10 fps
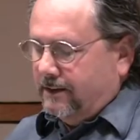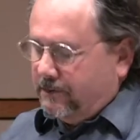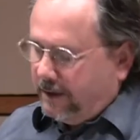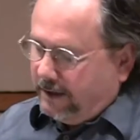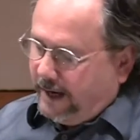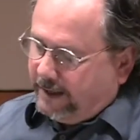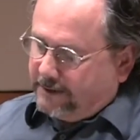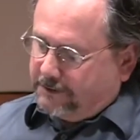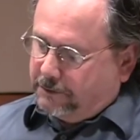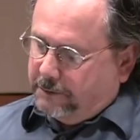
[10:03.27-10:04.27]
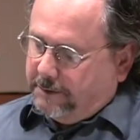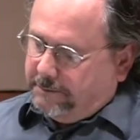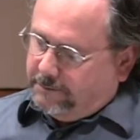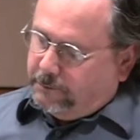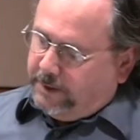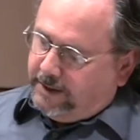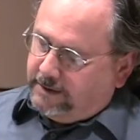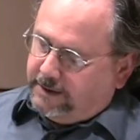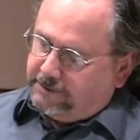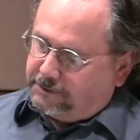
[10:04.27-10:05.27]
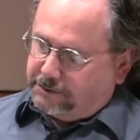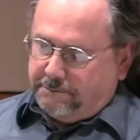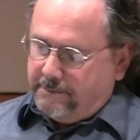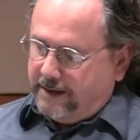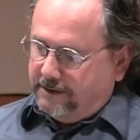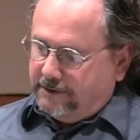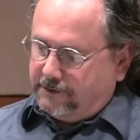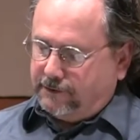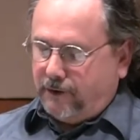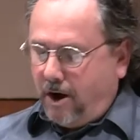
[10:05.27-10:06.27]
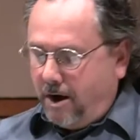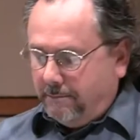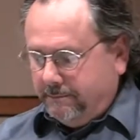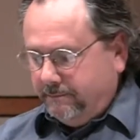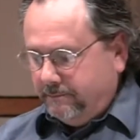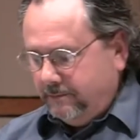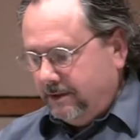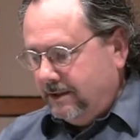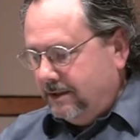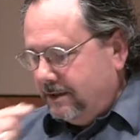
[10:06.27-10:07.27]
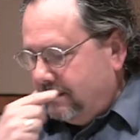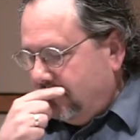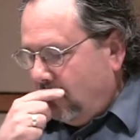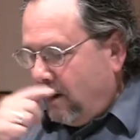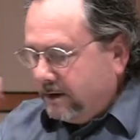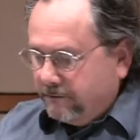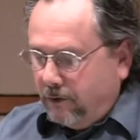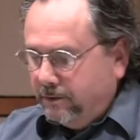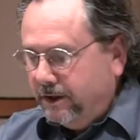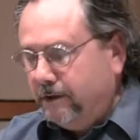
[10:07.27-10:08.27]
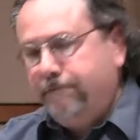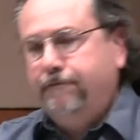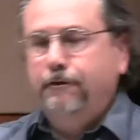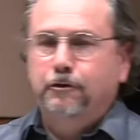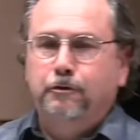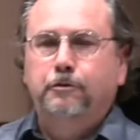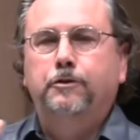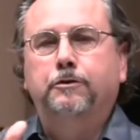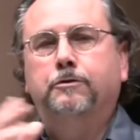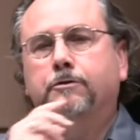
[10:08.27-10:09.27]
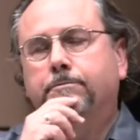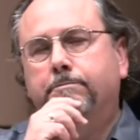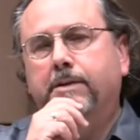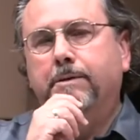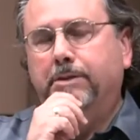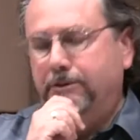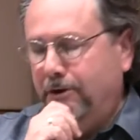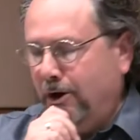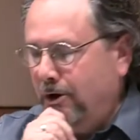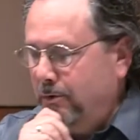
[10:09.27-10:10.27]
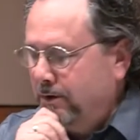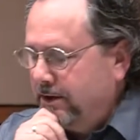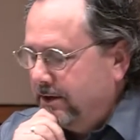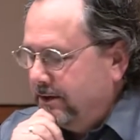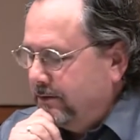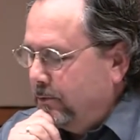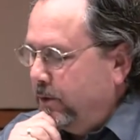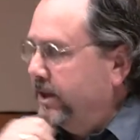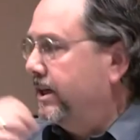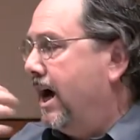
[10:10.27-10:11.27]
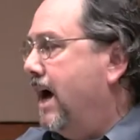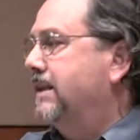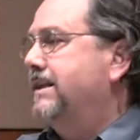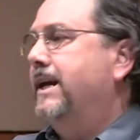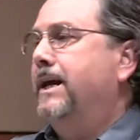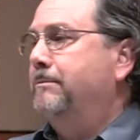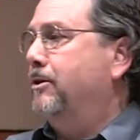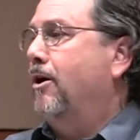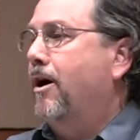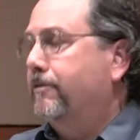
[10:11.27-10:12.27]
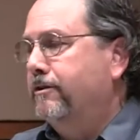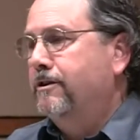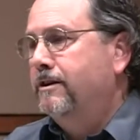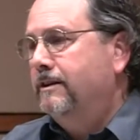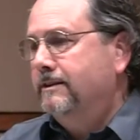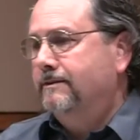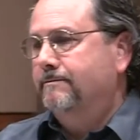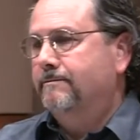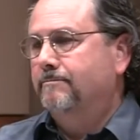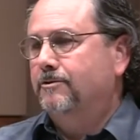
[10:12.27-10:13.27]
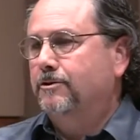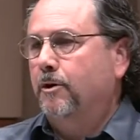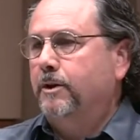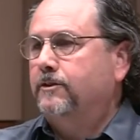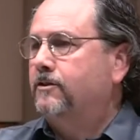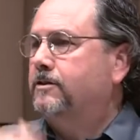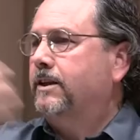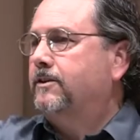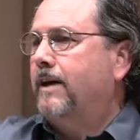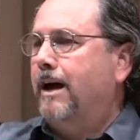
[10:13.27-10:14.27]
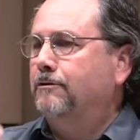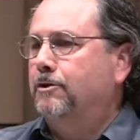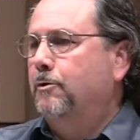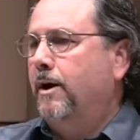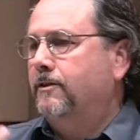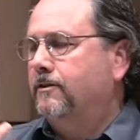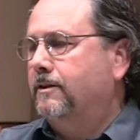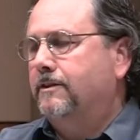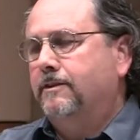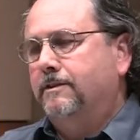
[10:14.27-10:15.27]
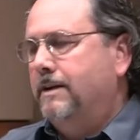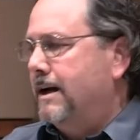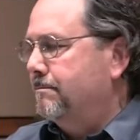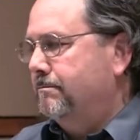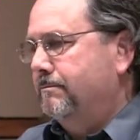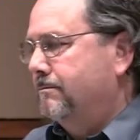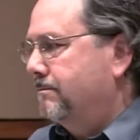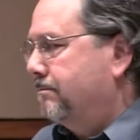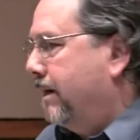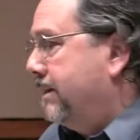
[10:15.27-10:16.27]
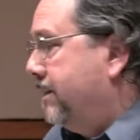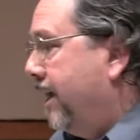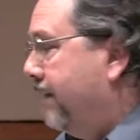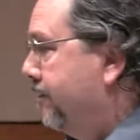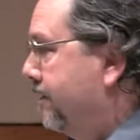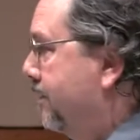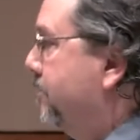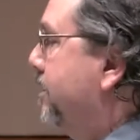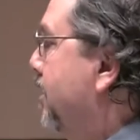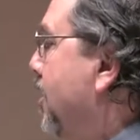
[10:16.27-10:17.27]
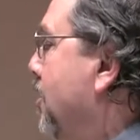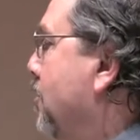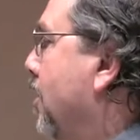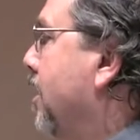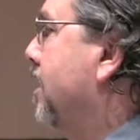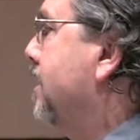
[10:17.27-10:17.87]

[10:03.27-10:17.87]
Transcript: So I'd like us to re- read this tremendous psalm, one of only a few you'll maybe know, with an unnamed author. So it sticks out to us because it's not by David that we know or